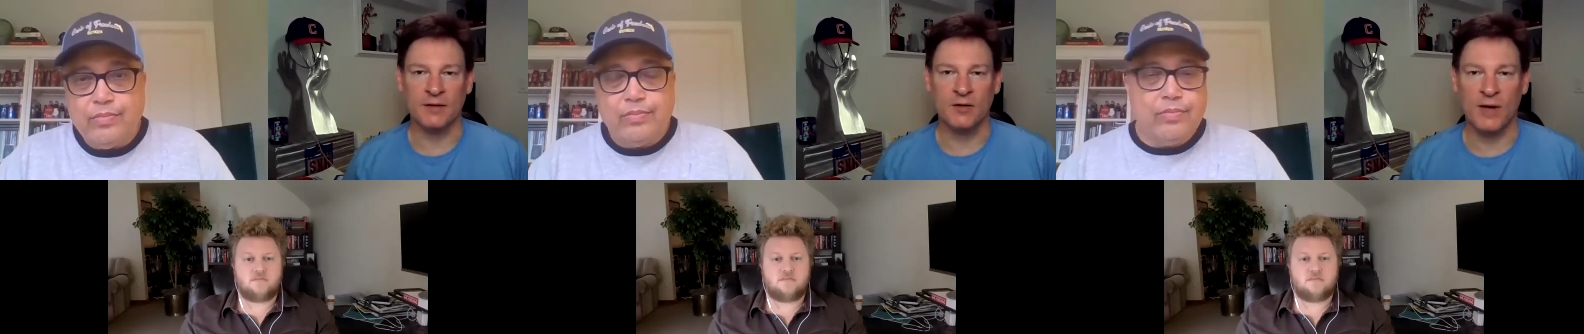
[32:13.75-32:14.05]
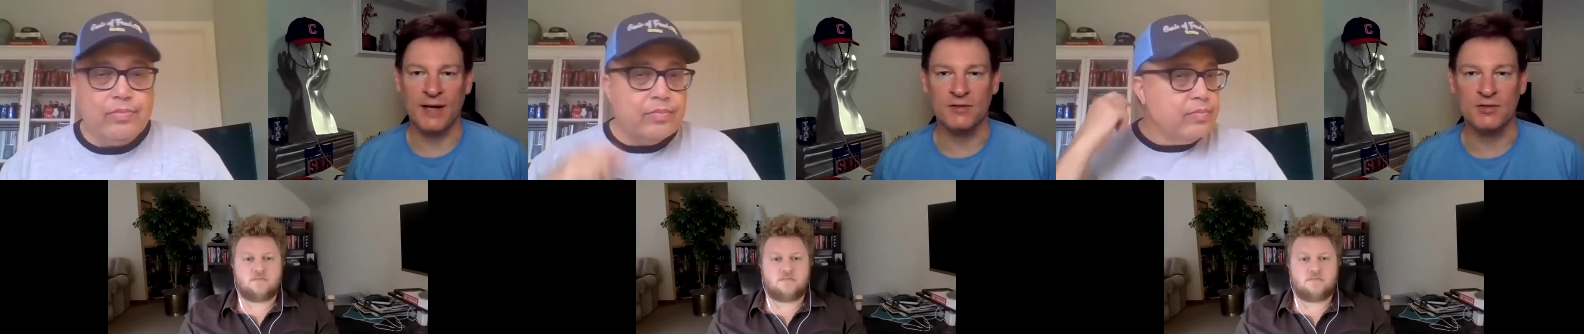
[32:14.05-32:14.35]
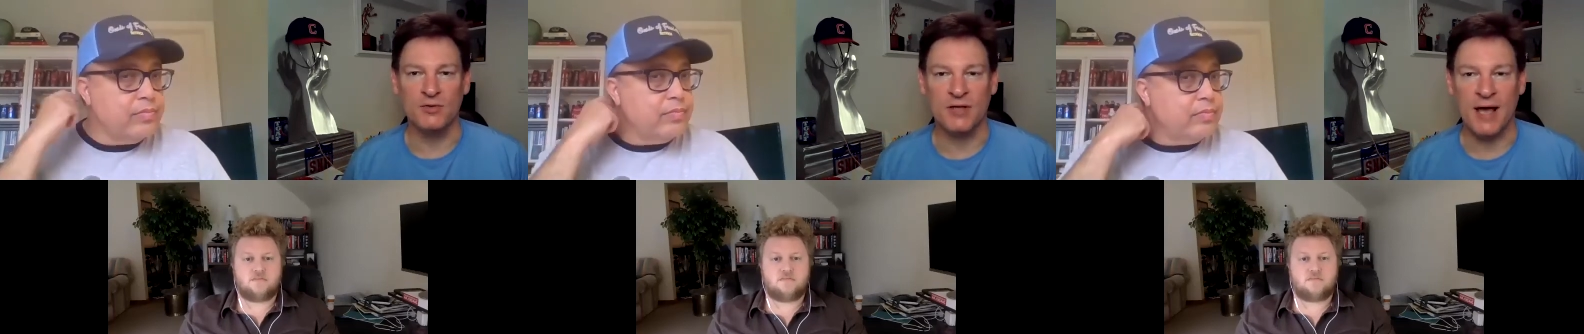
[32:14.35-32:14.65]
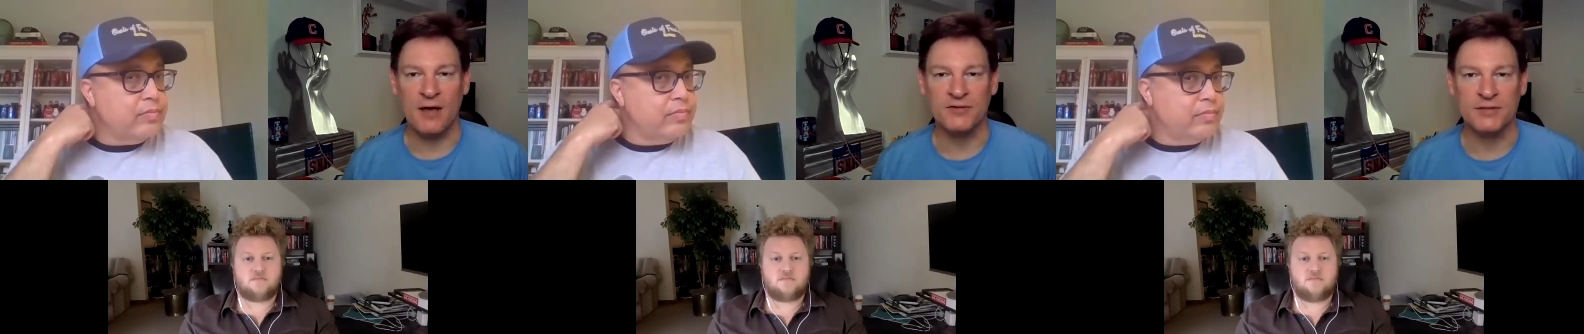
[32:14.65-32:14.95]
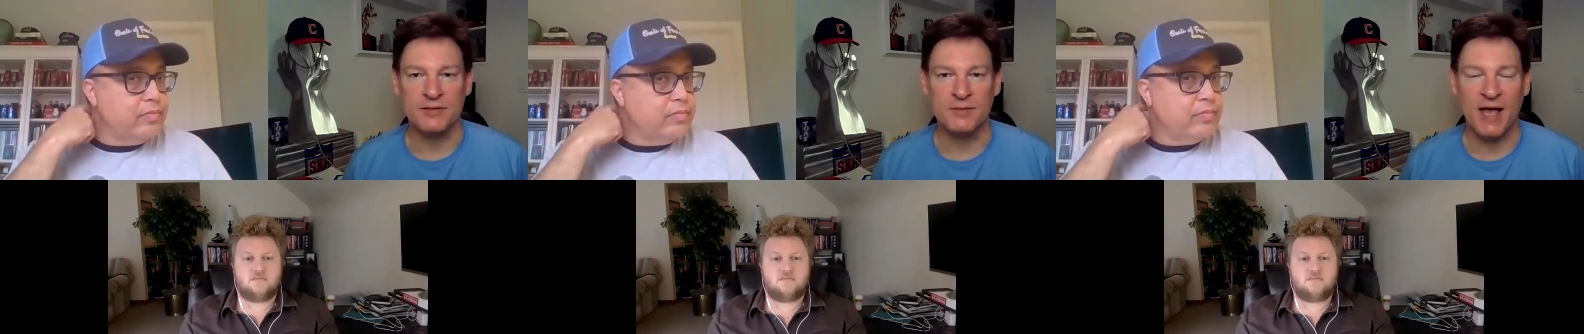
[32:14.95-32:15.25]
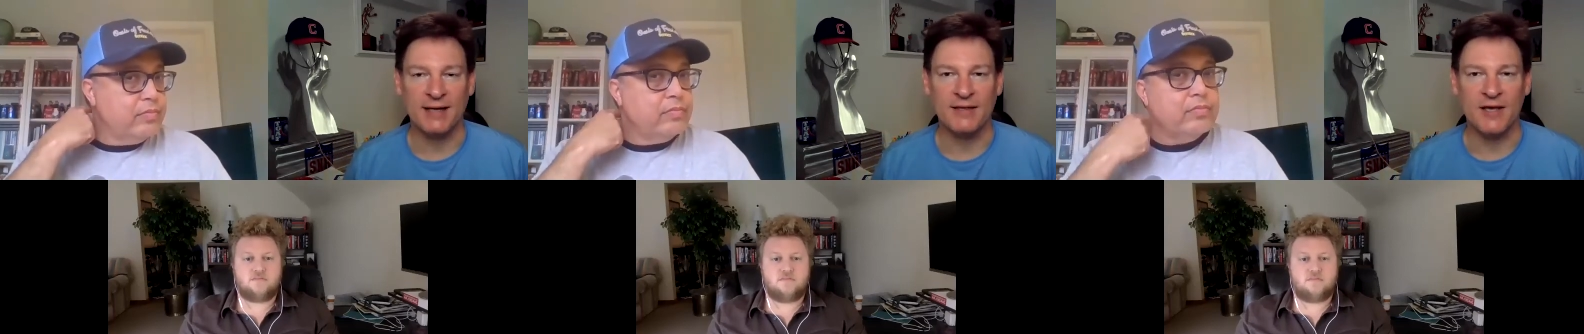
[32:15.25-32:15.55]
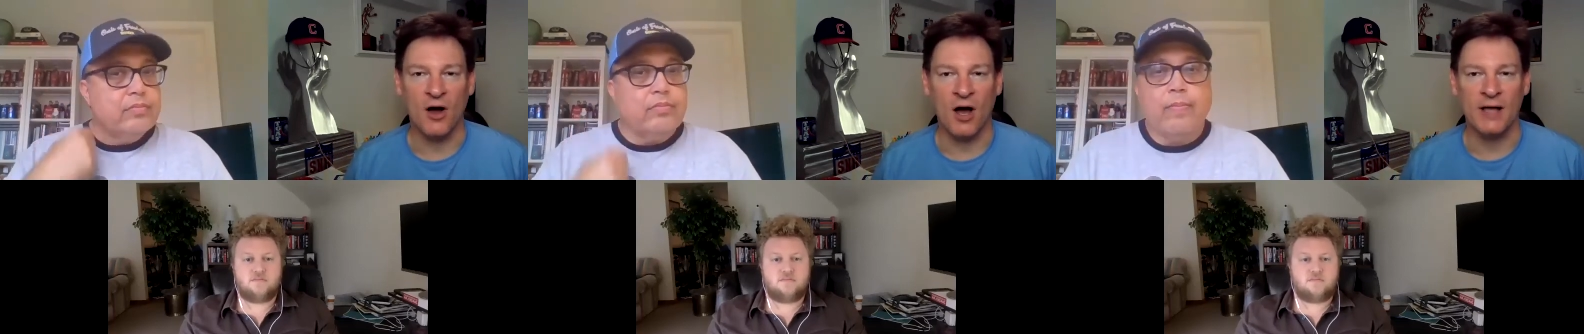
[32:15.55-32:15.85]
Speaker 1: the quaint 2000s back in
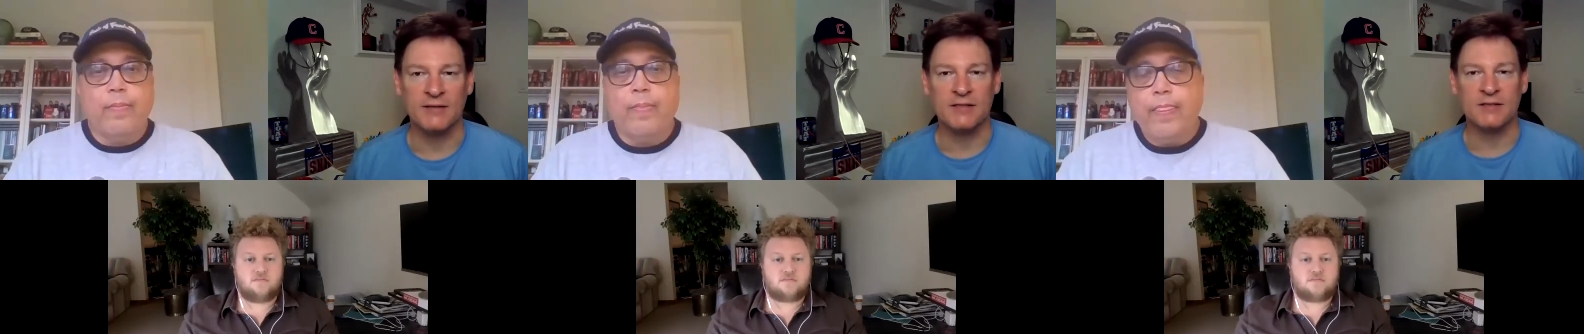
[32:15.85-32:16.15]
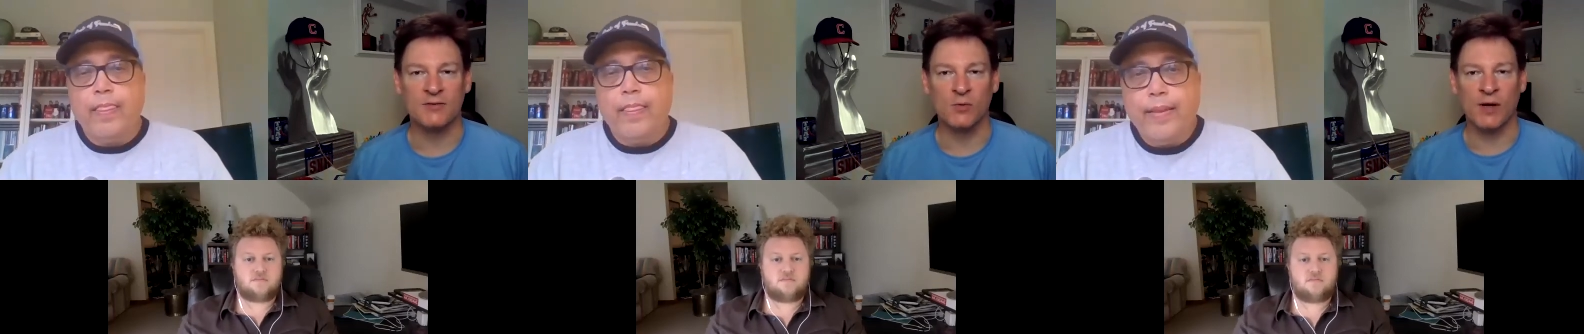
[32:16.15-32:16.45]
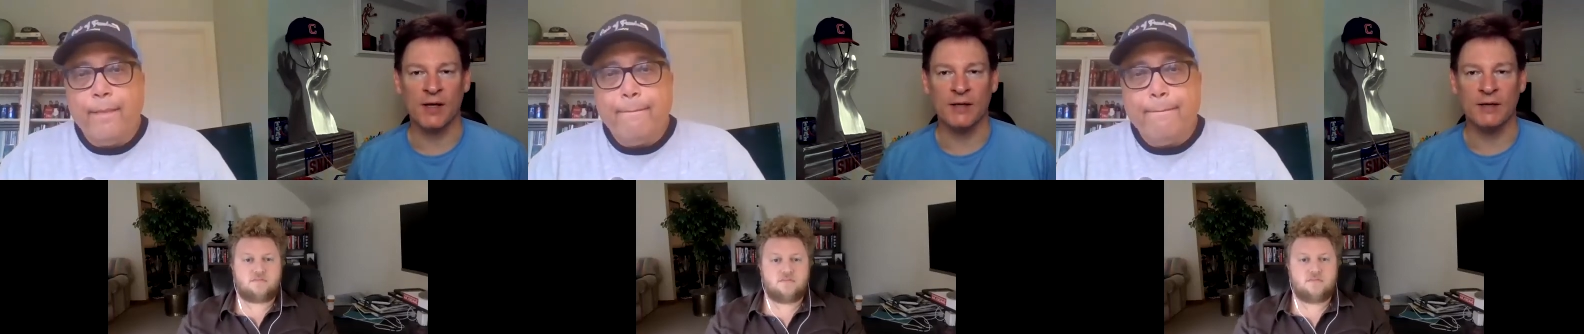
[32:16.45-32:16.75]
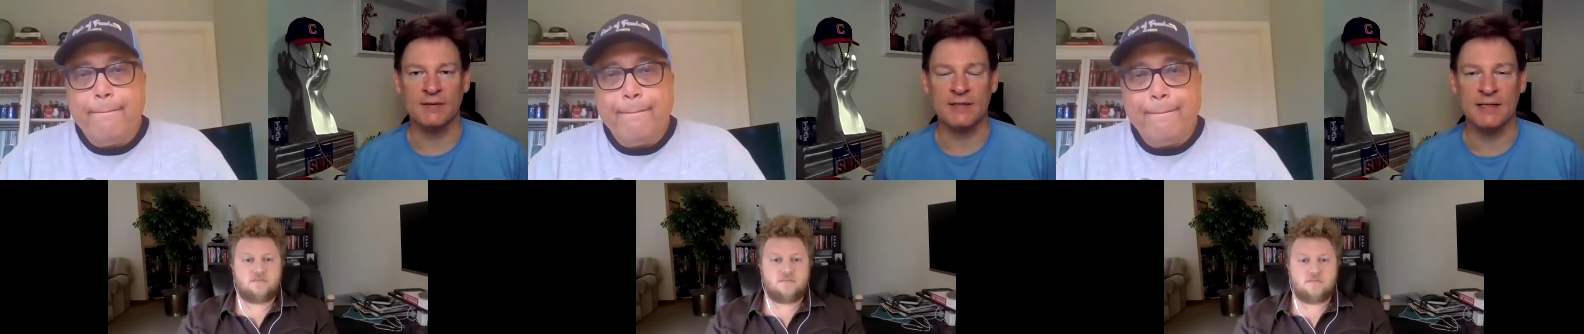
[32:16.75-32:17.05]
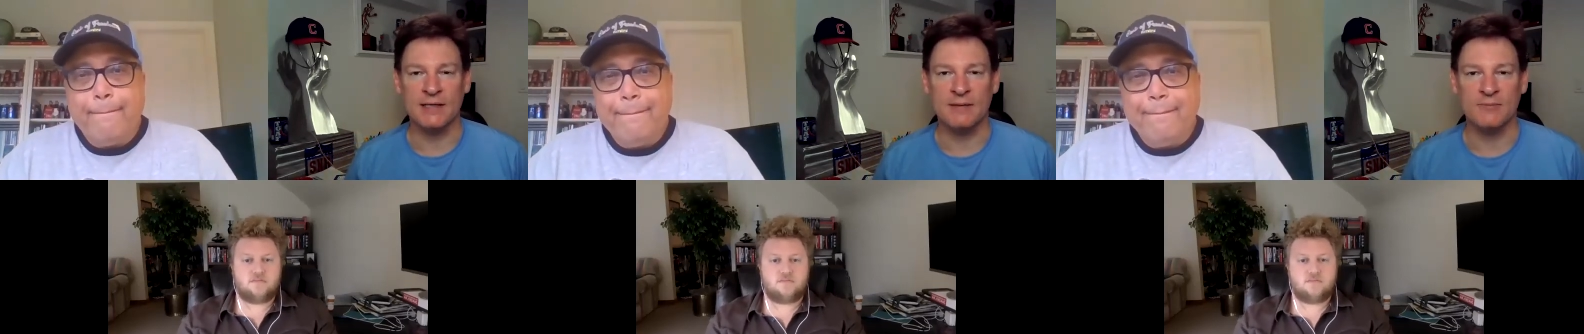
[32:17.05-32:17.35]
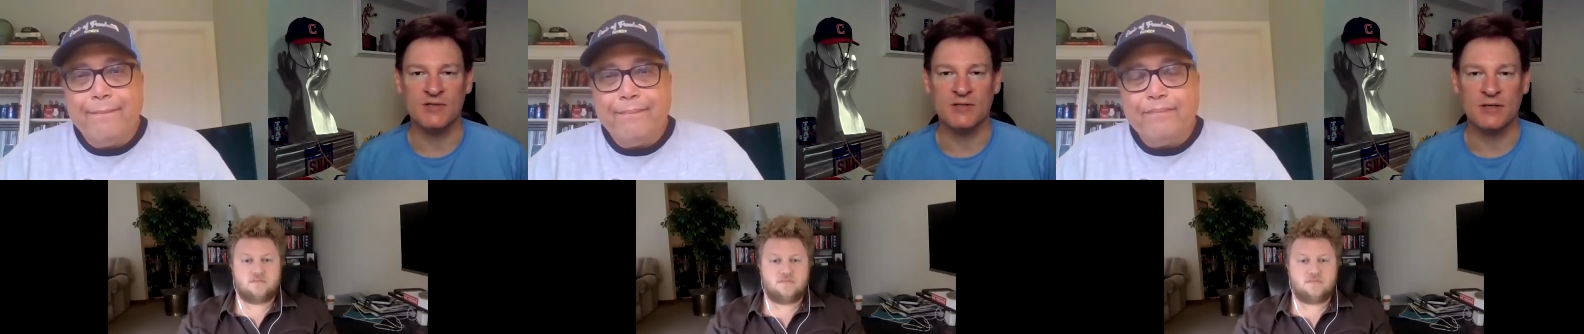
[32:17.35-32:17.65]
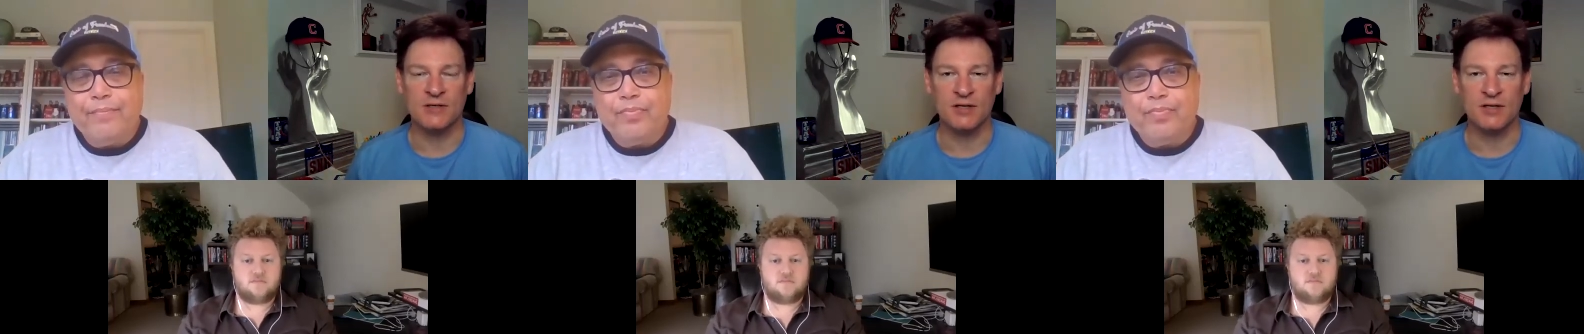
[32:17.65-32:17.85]
the aughts when teams uh,